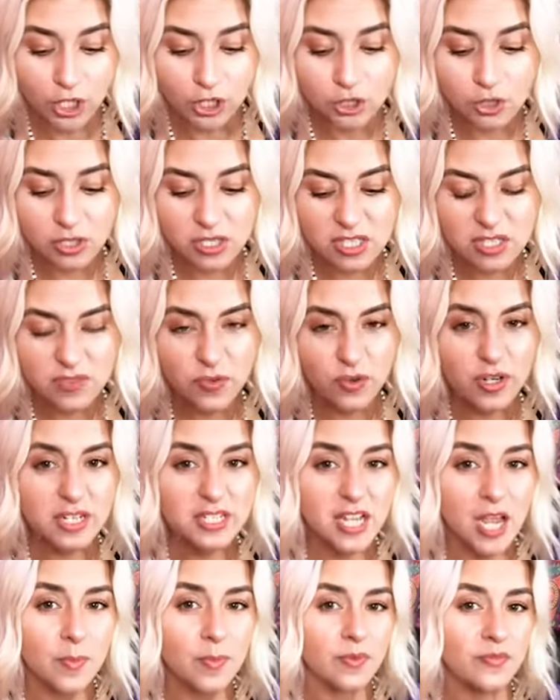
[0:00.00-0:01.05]
So this is for any
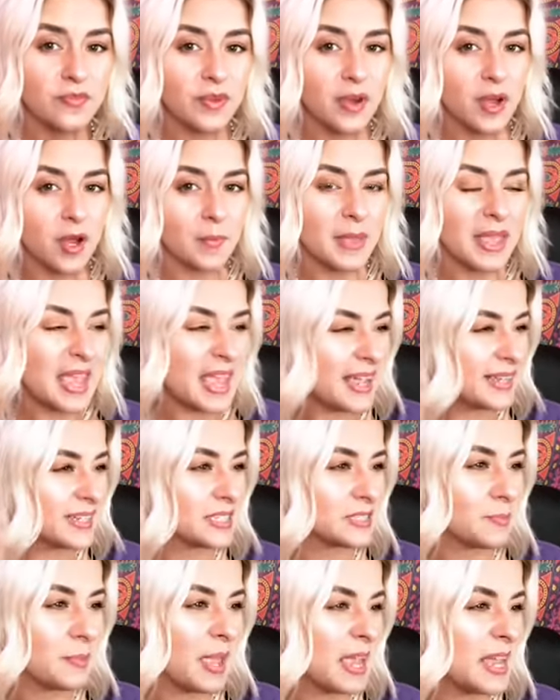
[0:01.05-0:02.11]
type of um,
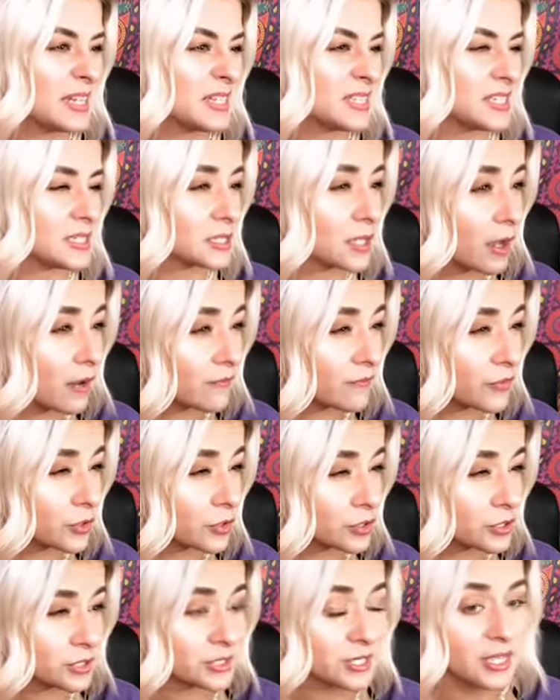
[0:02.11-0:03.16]
aches, pains,
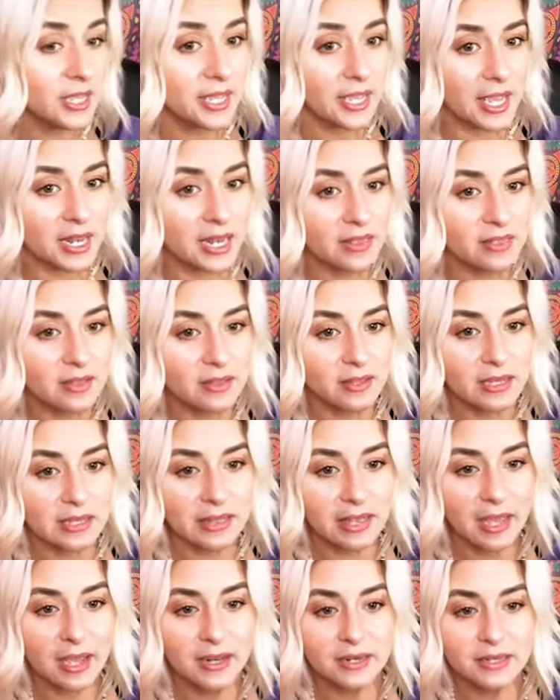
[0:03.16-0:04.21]
discomforts, anything like
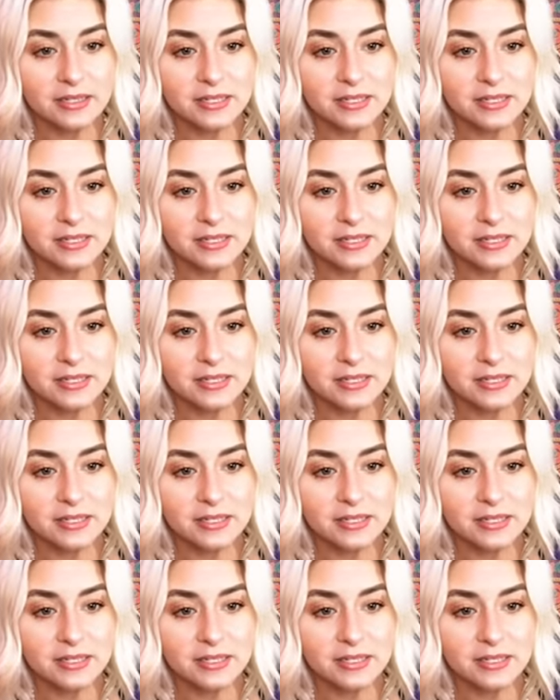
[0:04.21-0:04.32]
that.